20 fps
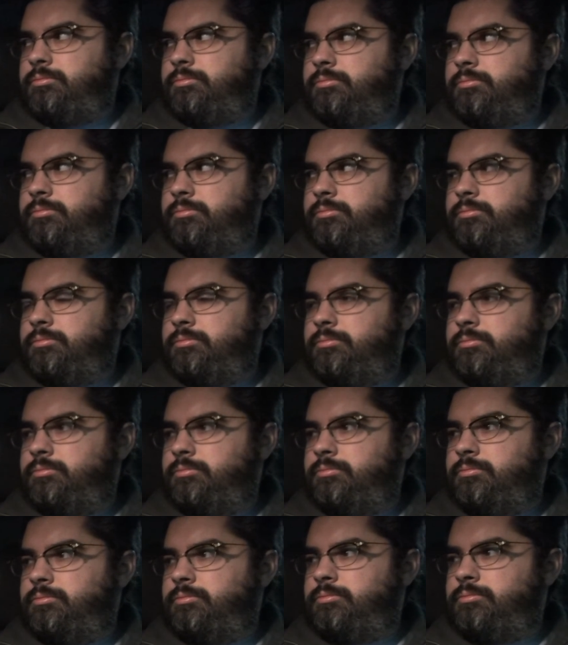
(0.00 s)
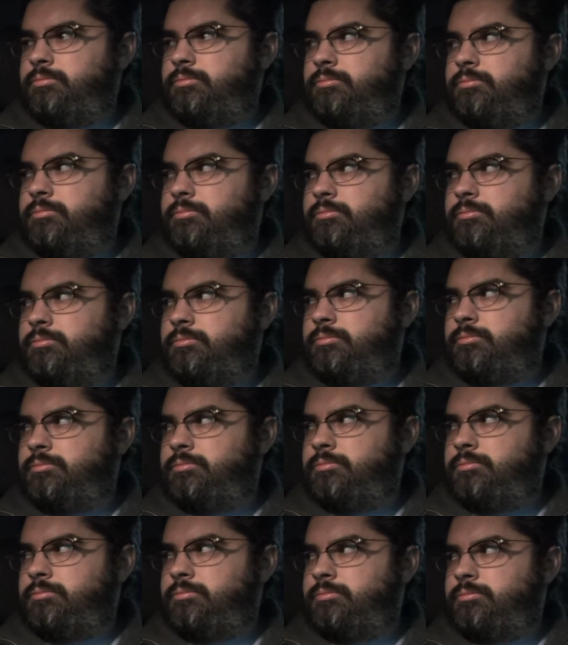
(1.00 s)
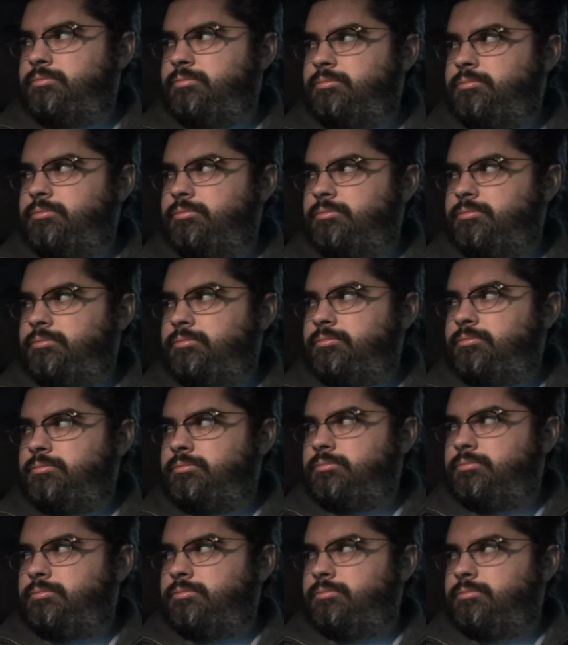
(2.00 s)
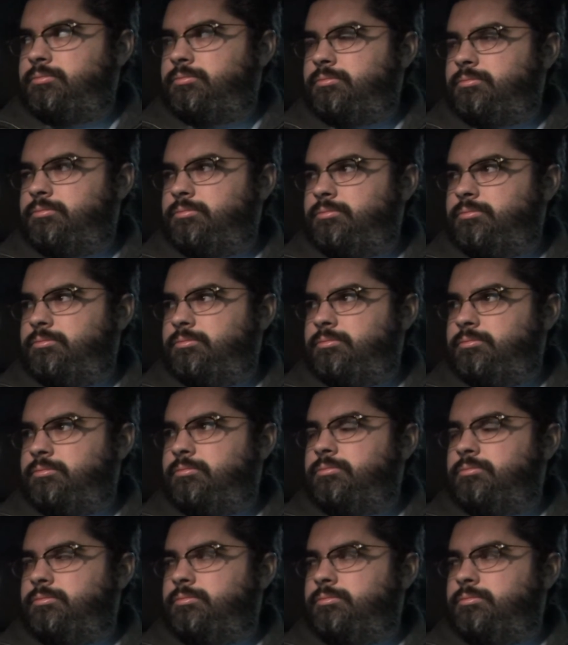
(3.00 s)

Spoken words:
(not speaking)